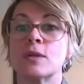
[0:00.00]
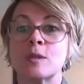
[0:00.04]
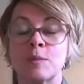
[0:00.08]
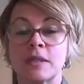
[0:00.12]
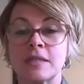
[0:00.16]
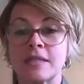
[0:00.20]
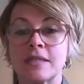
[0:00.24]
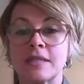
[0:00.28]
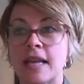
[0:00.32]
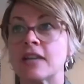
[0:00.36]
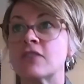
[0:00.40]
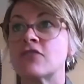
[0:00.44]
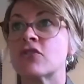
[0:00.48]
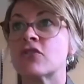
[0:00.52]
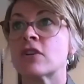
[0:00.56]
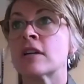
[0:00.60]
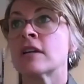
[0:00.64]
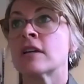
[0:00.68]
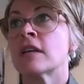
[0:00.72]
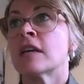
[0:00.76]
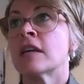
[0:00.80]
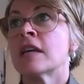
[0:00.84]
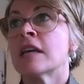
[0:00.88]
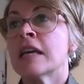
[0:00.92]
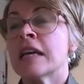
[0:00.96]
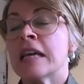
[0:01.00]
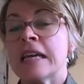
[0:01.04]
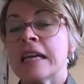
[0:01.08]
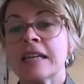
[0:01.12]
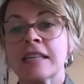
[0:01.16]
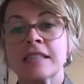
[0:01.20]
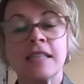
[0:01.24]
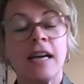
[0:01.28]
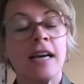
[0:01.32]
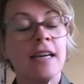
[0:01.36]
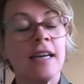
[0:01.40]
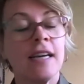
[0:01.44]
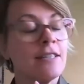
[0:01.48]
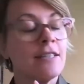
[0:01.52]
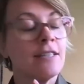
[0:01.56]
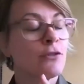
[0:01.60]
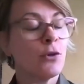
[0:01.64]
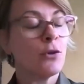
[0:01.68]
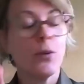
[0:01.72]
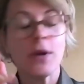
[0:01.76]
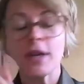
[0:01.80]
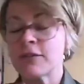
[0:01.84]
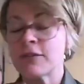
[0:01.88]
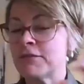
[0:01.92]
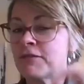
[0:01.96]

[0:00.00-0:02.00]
But Sandra, in a kind of quick